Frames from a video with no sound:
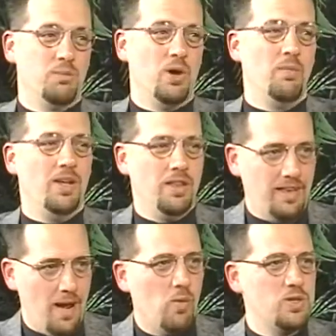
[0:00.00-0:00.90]
though, I mean,
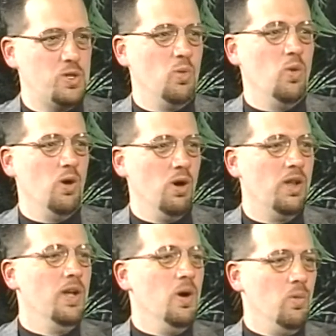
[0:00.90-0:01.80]
that was the word
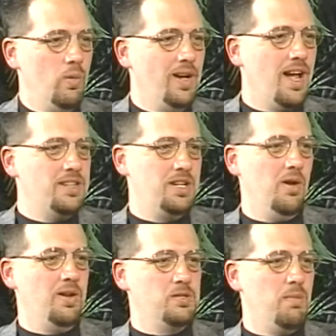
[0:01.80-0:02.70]
when we got
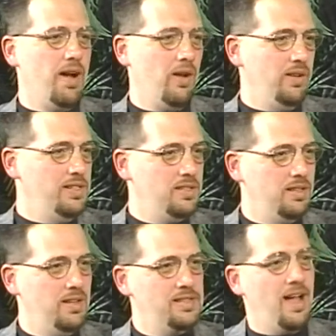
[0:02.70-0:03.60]
Darius Miles. He's
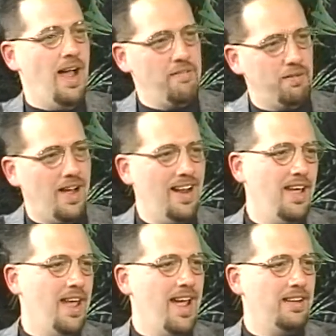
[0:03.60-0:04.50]
a
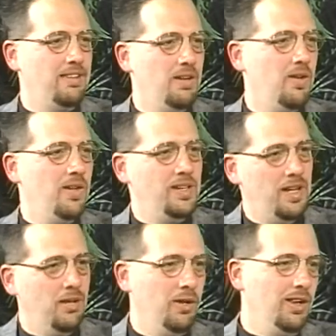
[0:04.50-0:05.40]
high-flying act, you know,
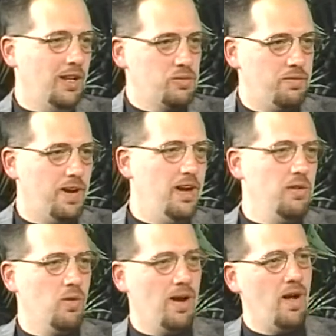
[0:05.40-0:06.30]
he'll electrify
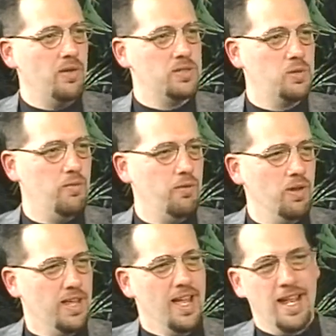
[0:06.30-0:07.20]
the crowd and so
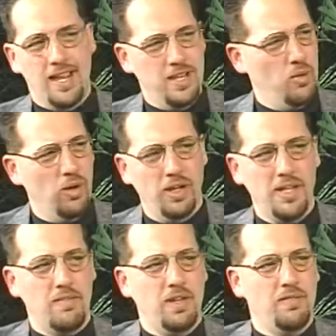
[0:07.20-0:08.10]
forth. You really
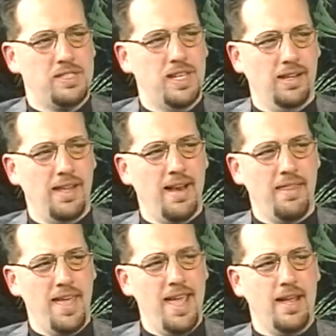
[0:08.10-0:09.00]
haven't even seen a lot
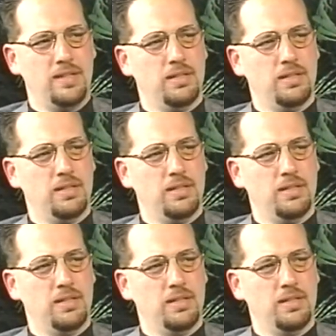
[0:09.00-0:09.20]
of that.